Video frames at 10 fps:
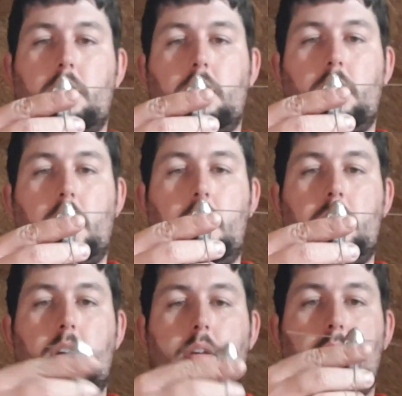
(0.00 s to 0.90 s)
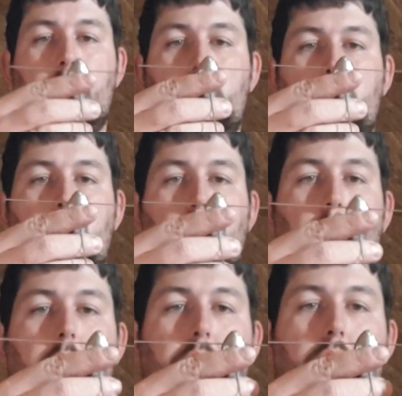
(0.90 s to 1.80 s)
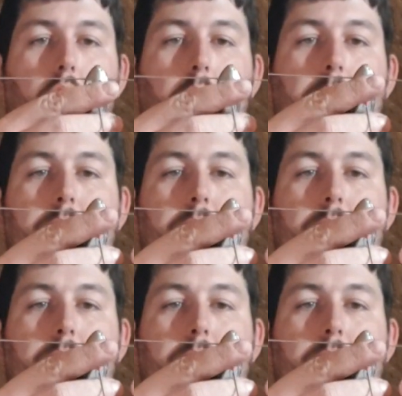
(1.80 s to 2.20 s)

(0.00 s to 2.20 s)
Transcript: Again, put your wire through.